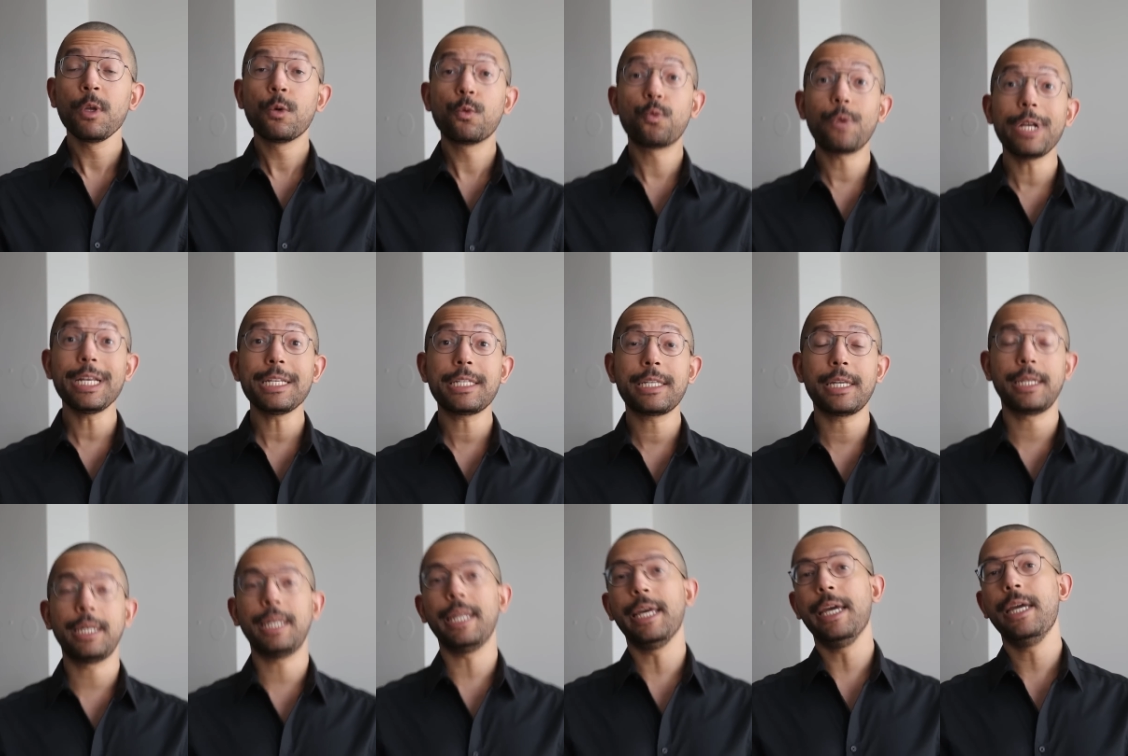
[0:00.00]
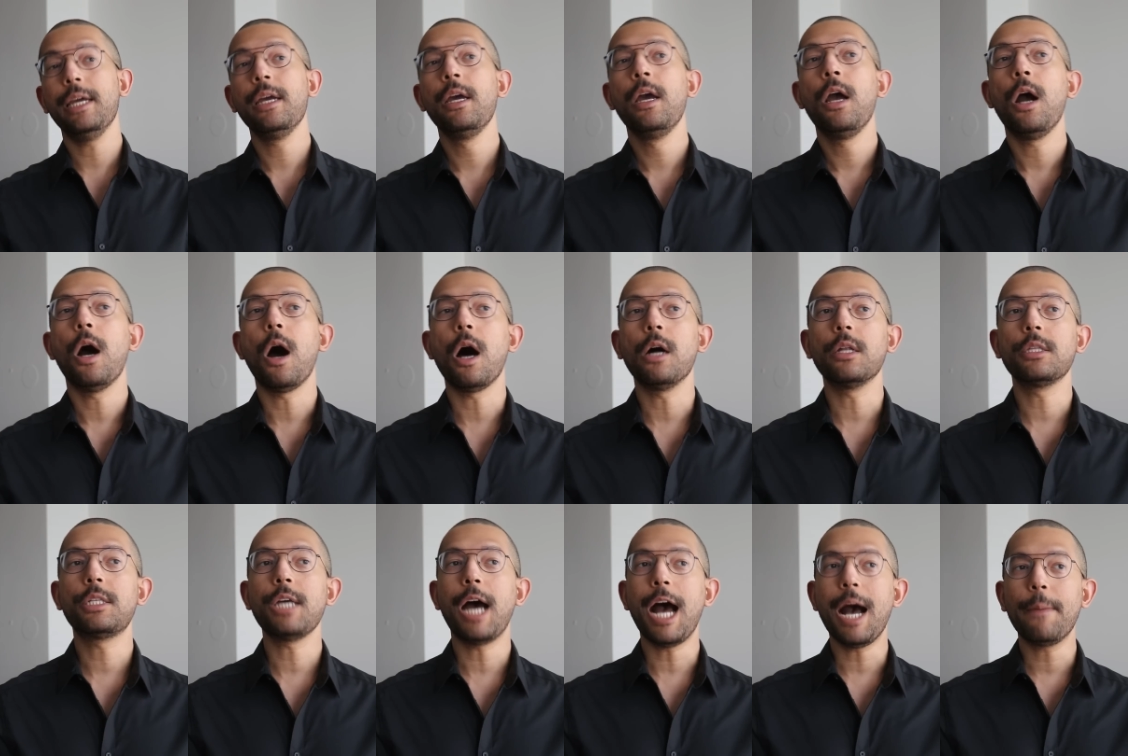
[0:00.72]
Recently,
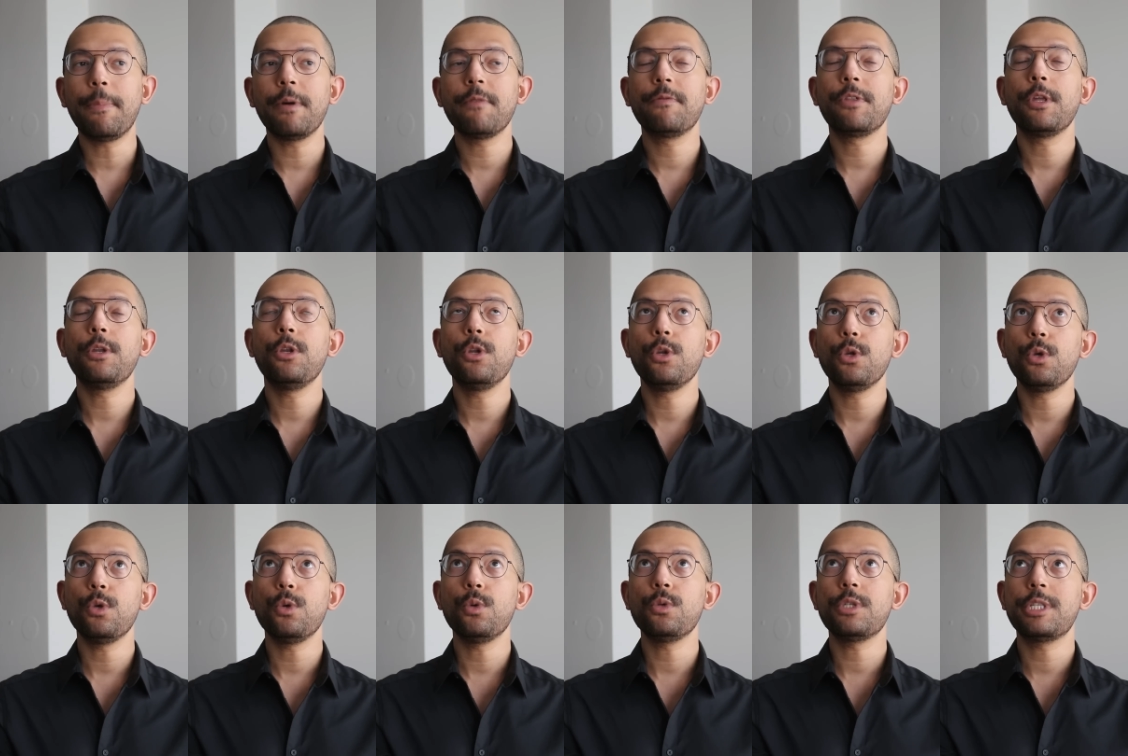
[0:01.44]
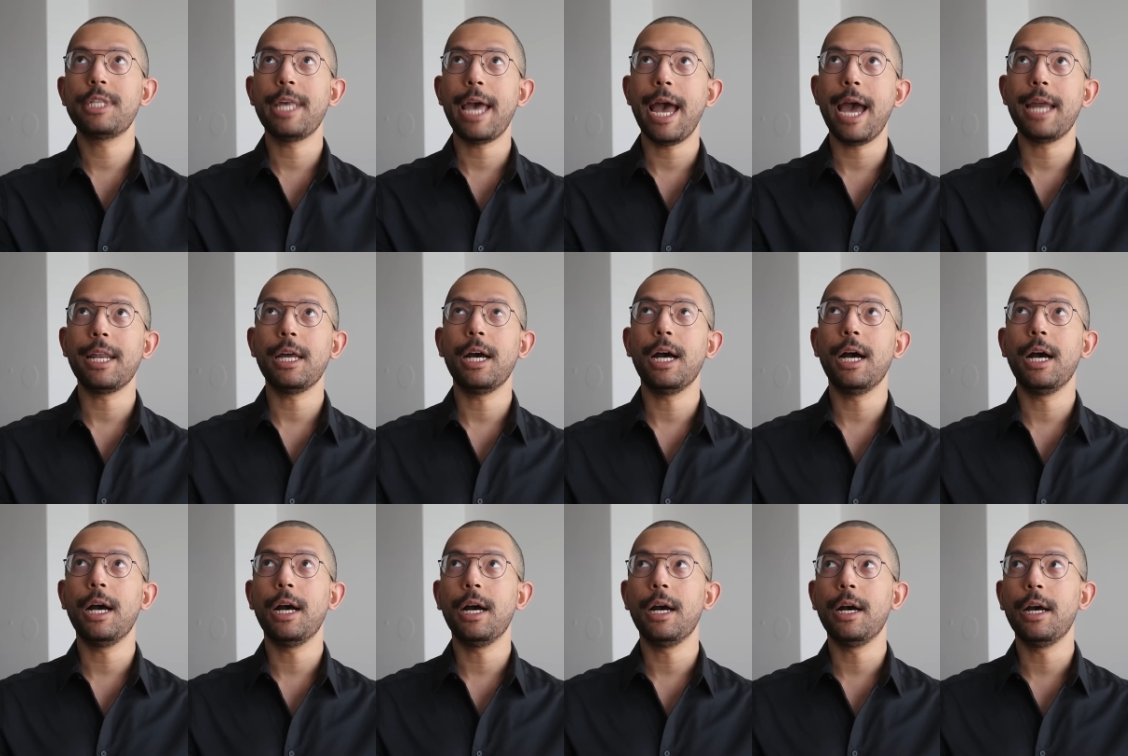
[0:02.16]
on top of the news
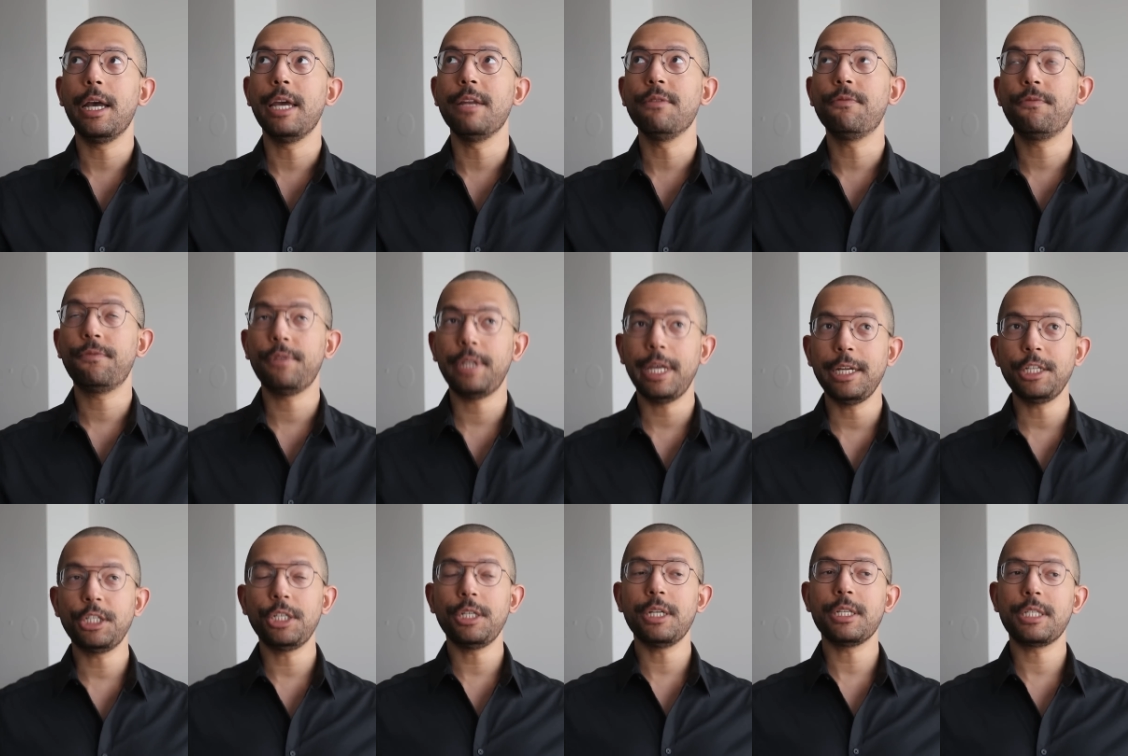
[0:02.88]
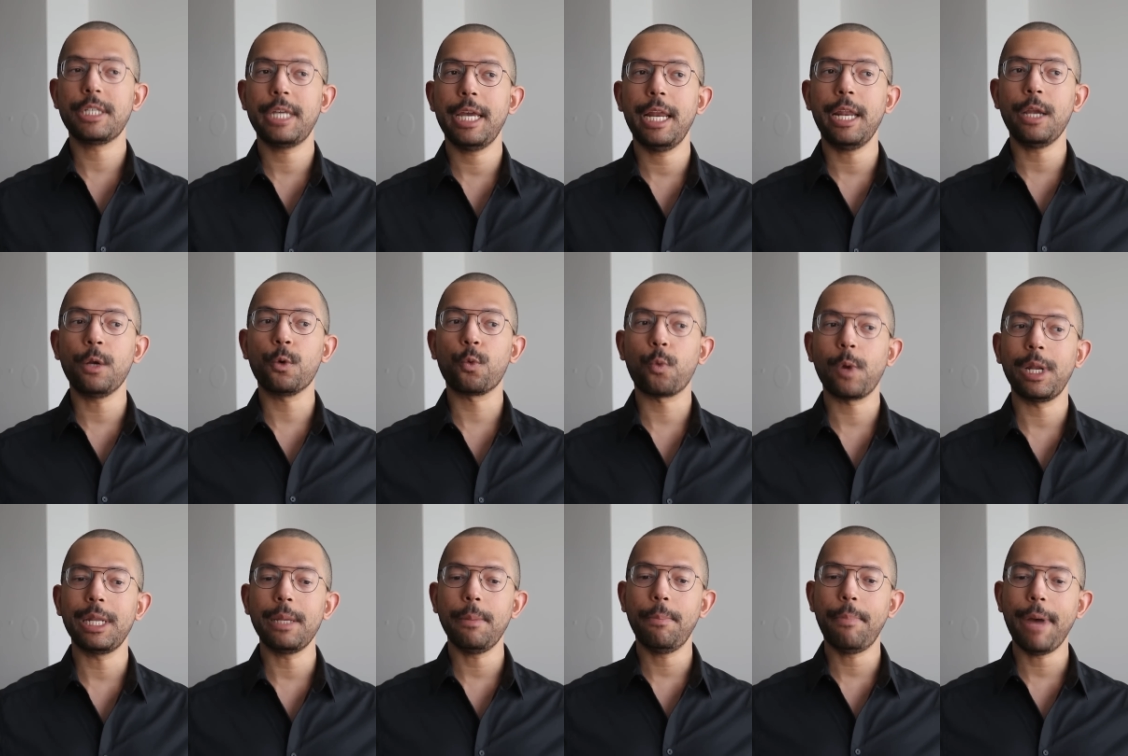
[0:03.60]
that inflation is getting
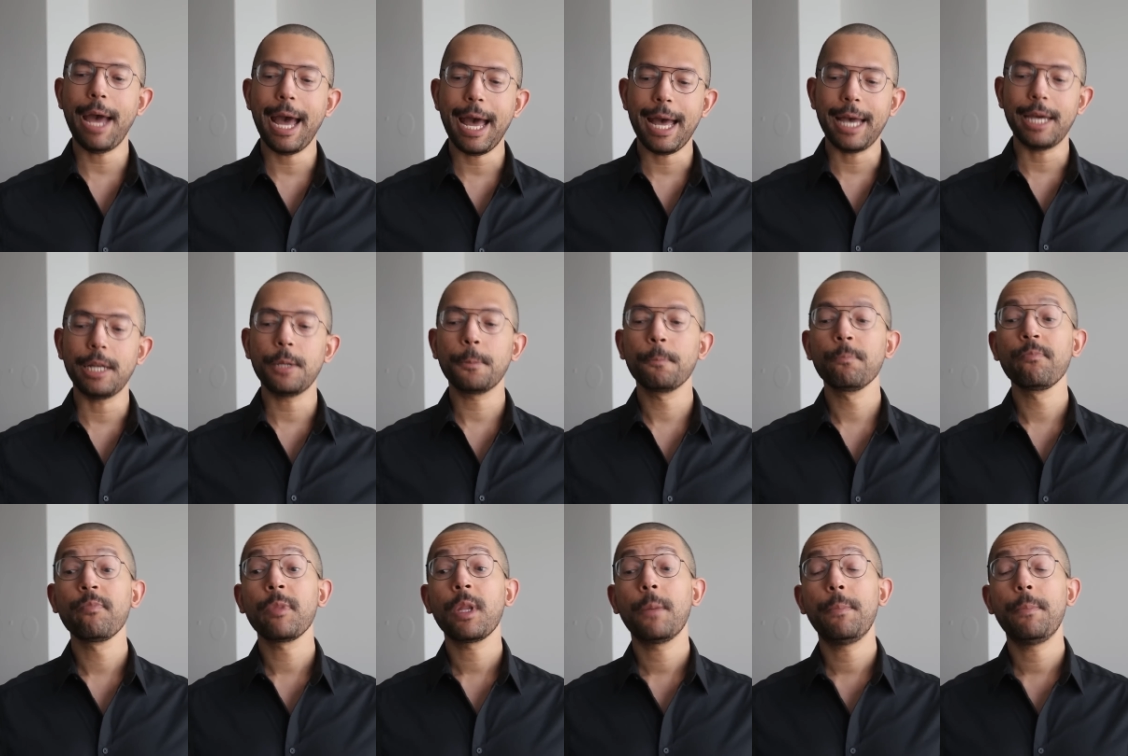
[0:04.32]
really bad,